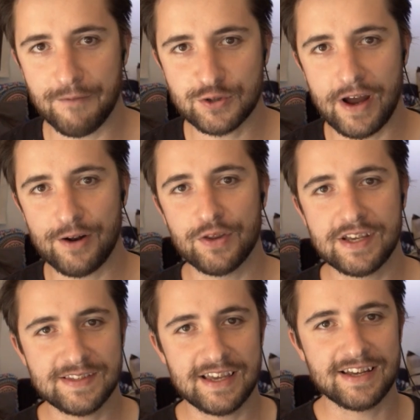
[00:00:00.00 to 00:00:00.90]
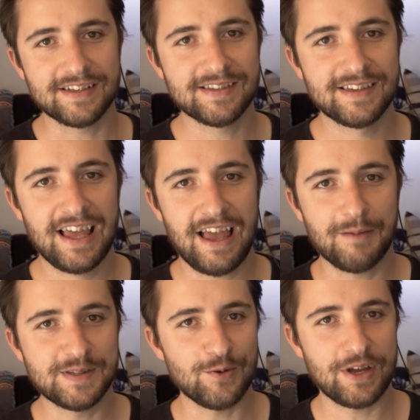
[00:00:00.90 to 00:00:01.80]
I've tried all these things.
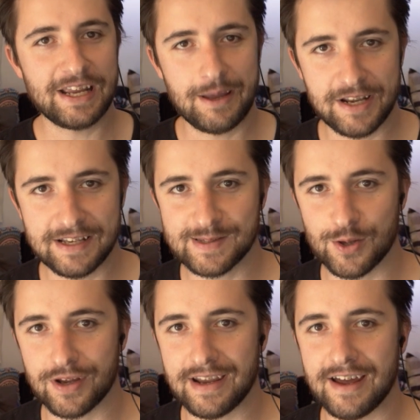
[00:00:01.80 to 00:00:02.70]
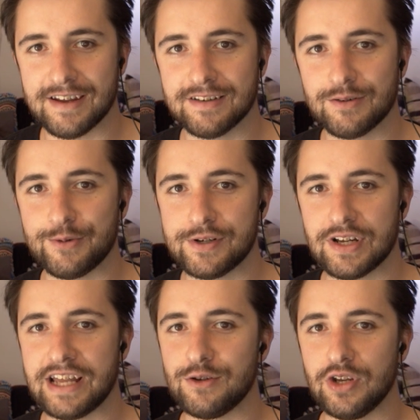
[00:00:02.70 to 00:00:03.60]
I'm still getting a bit of slowdown. What
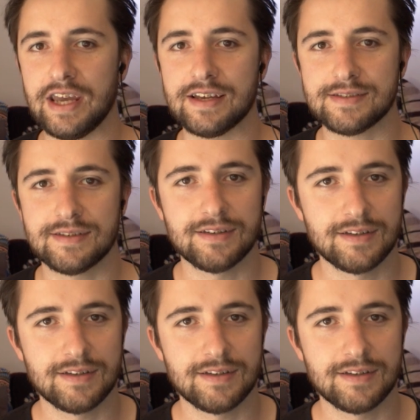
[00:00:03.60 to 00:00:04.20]
should I do next?